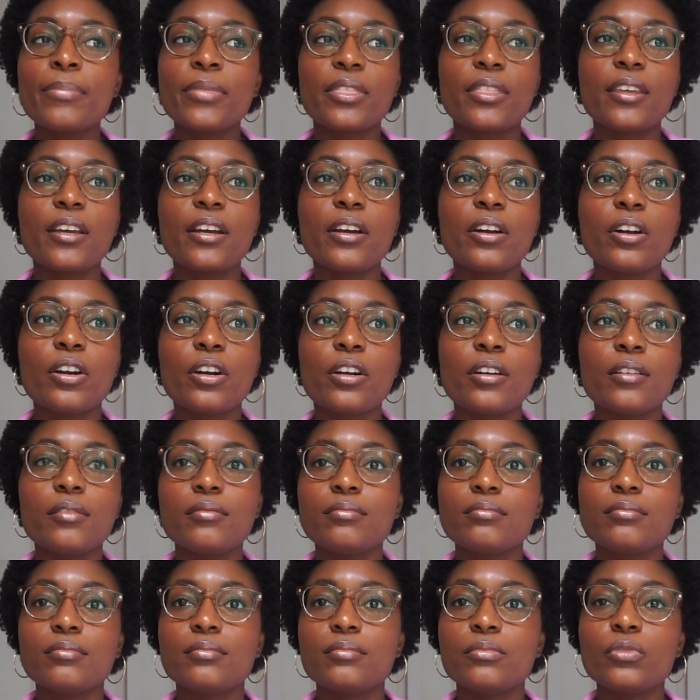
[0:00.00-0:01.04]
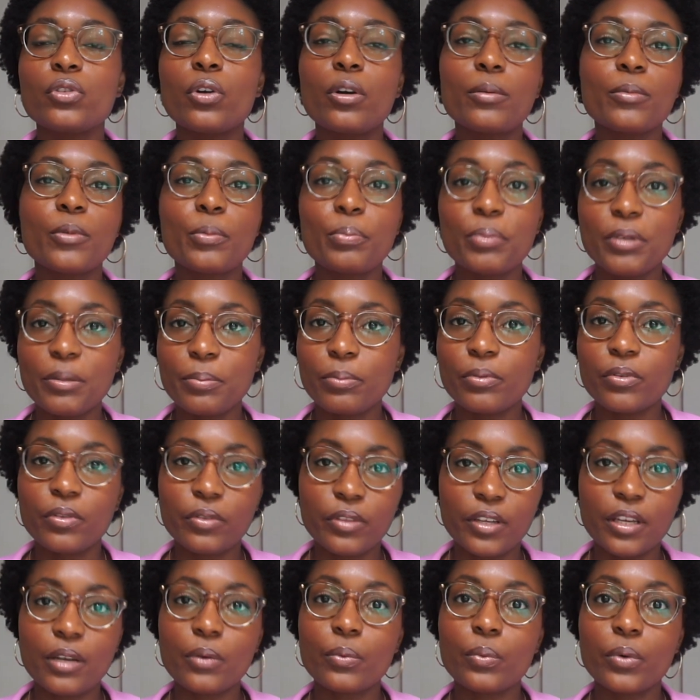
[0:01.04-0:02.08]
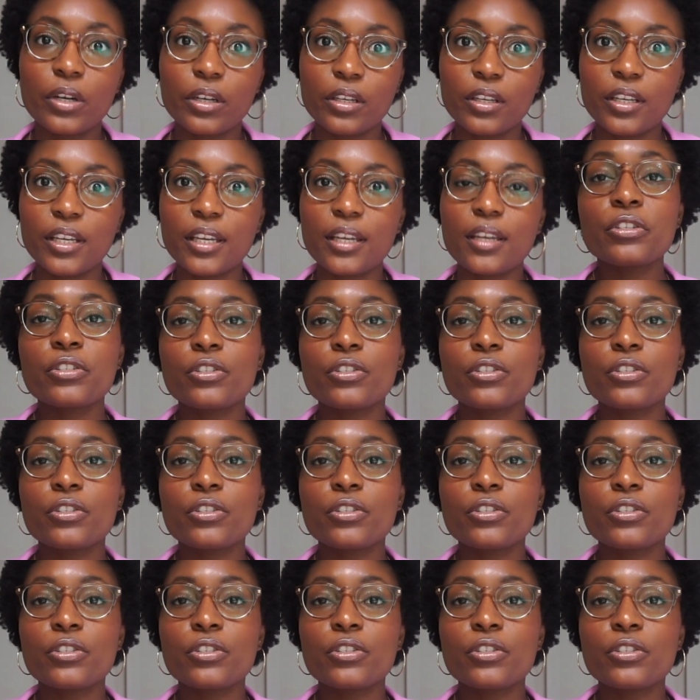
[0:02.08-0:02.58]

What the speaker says: there are normal people there working.